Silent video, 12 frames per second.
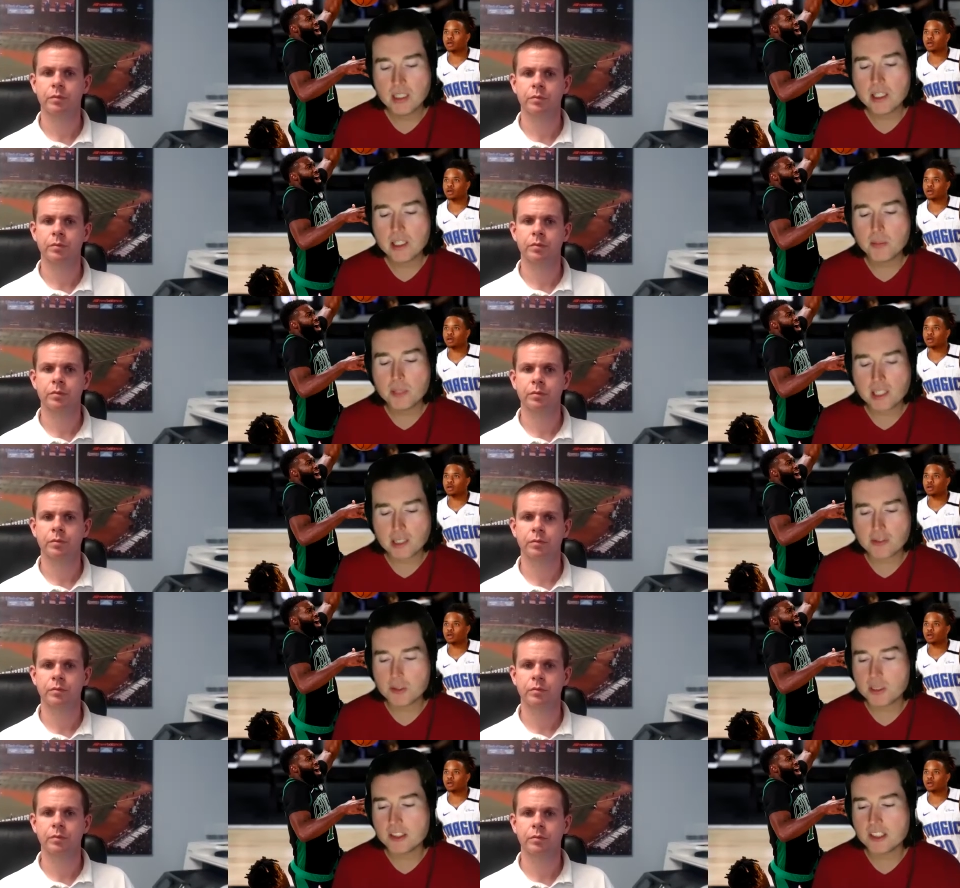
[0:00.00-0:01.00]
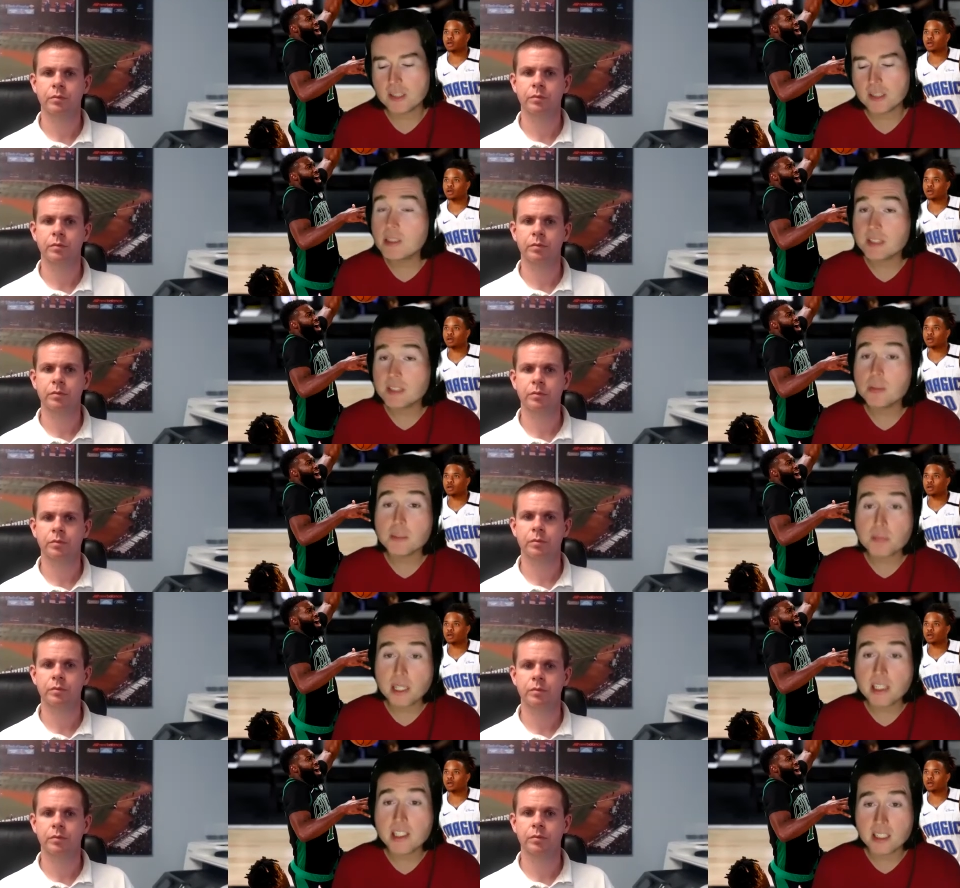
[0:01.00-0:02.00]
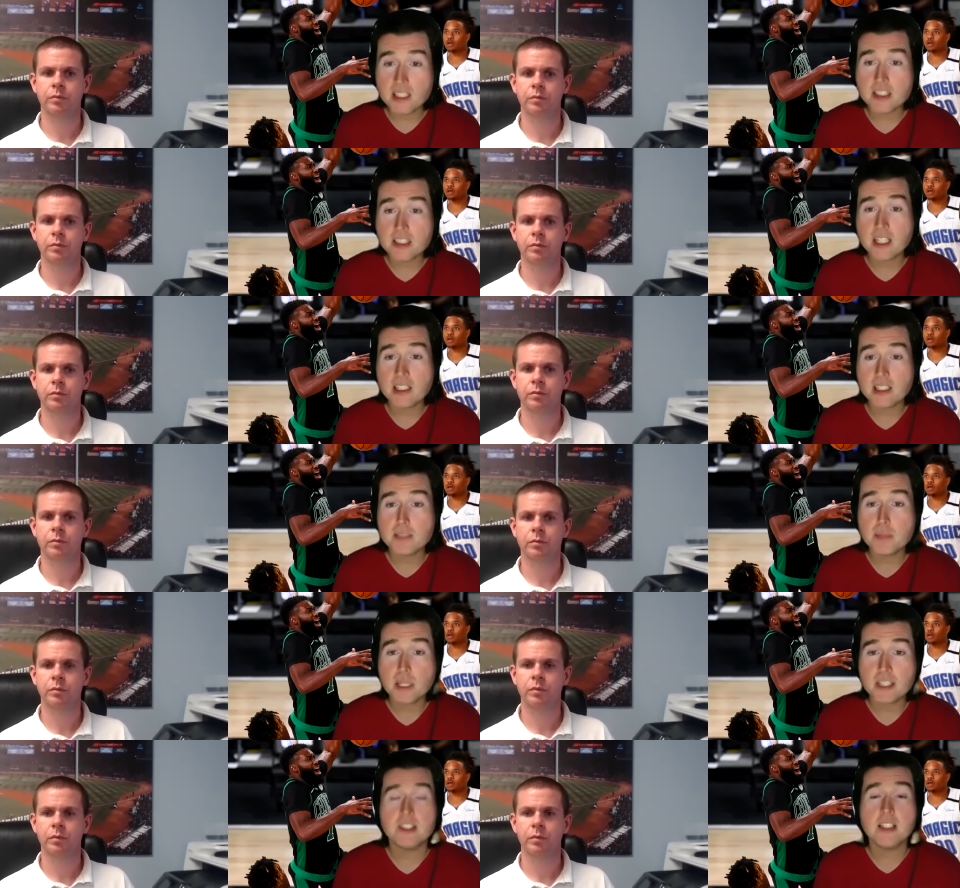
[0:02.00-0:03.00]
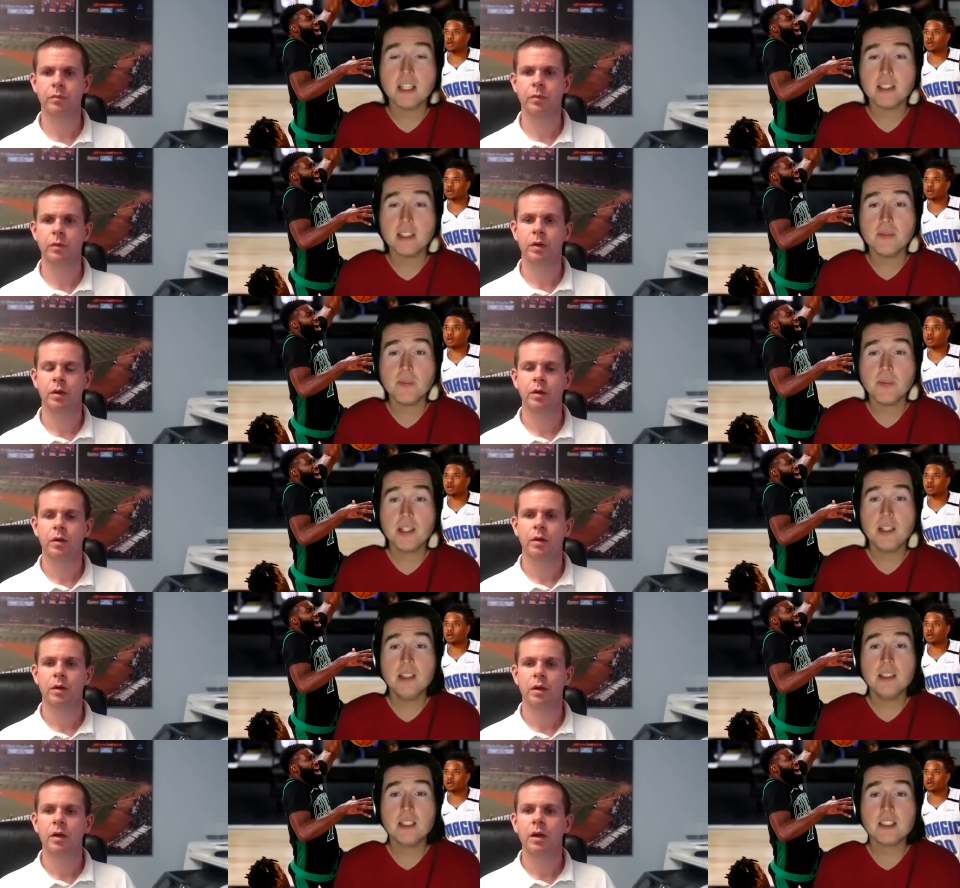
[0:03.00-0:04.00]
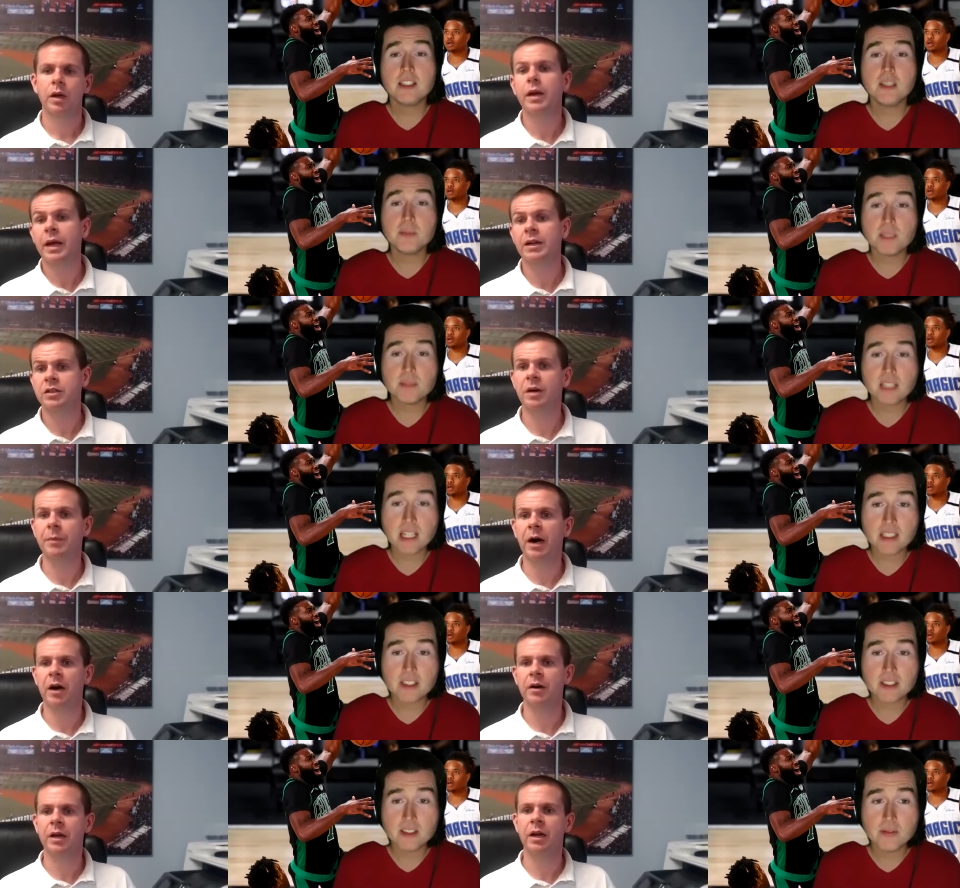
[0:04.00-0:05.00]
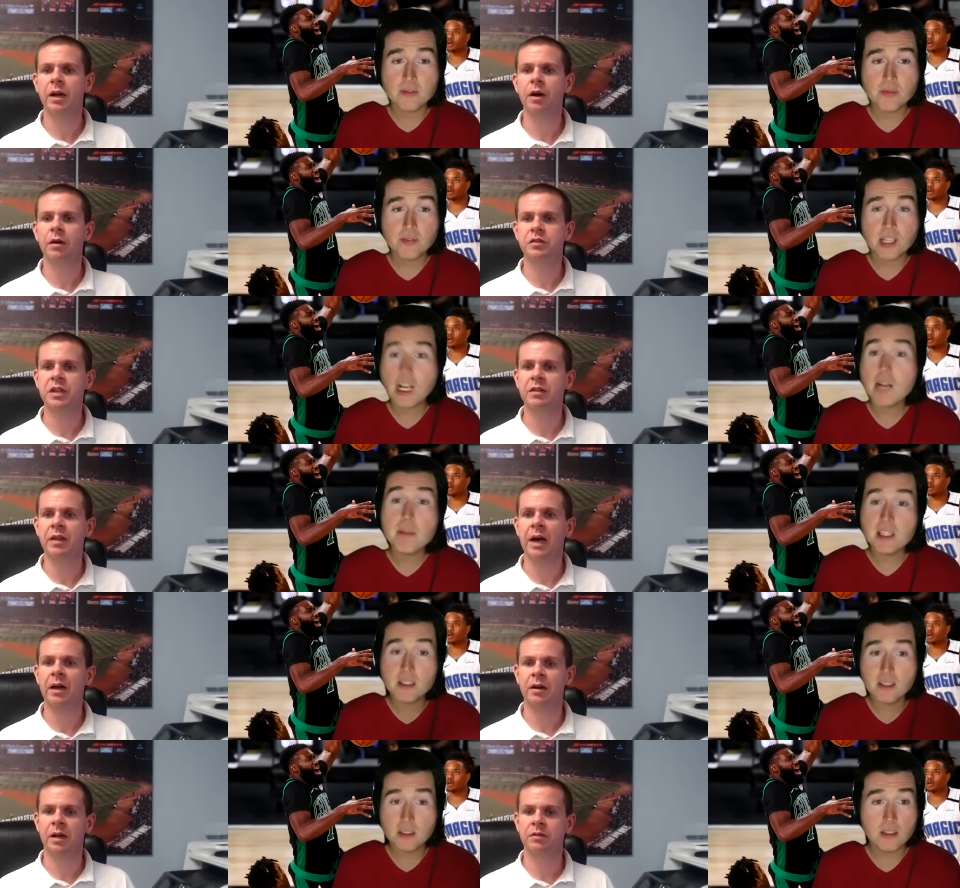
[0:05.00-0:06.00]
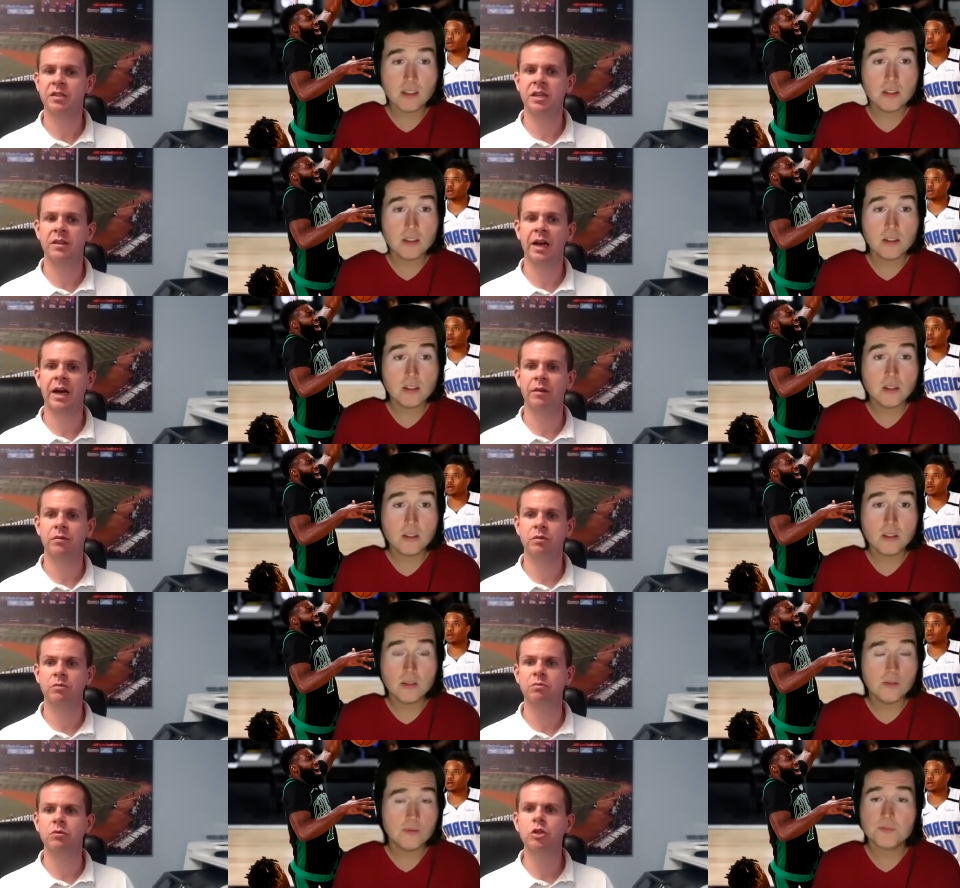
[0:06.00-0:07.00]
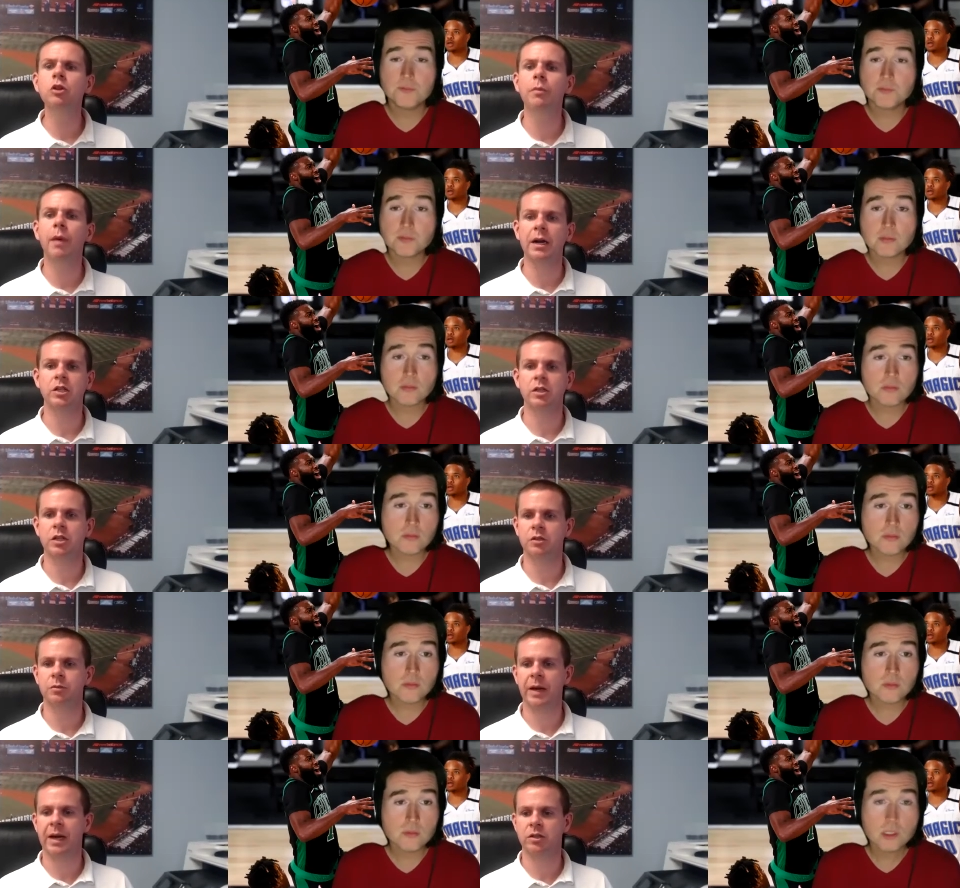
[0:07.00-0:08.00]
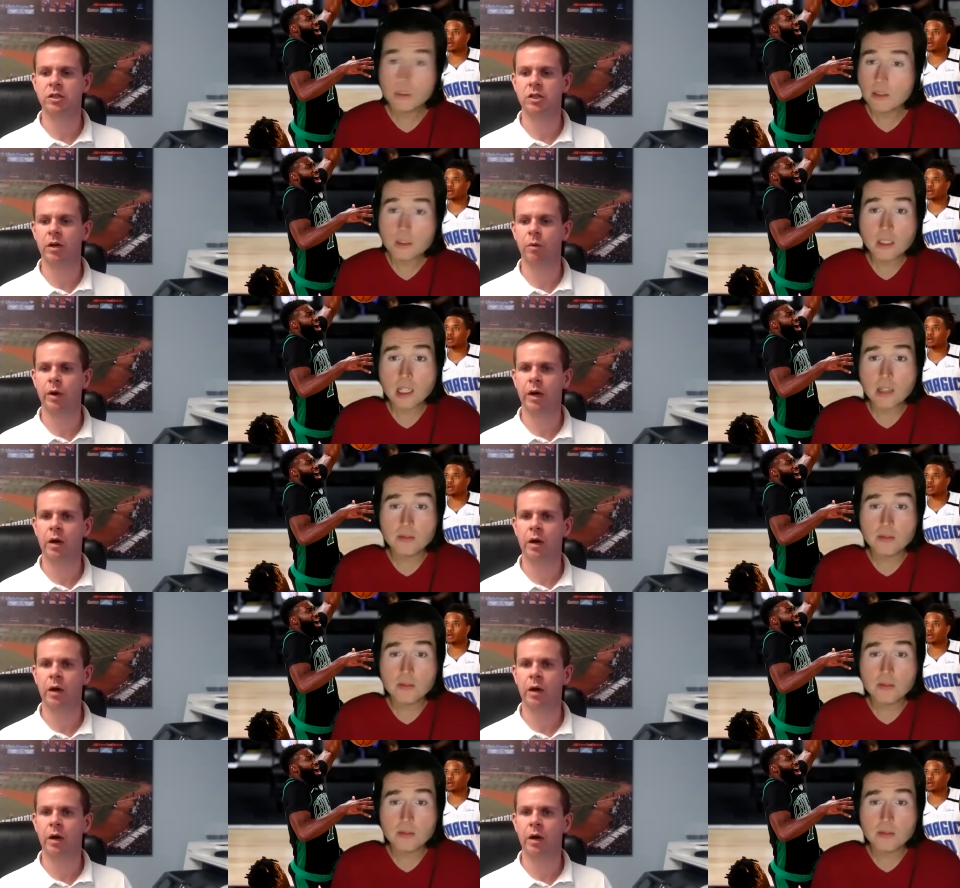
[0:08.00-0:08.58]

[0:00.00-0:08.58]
Speaker 1: you know, be careful because sometimes someone's opinion is that is based in hate, and sometimes yes, that's. Are, uh, and I've seen I mean, that.
Speaker 2: I've seen that too much in this past year. Yeah.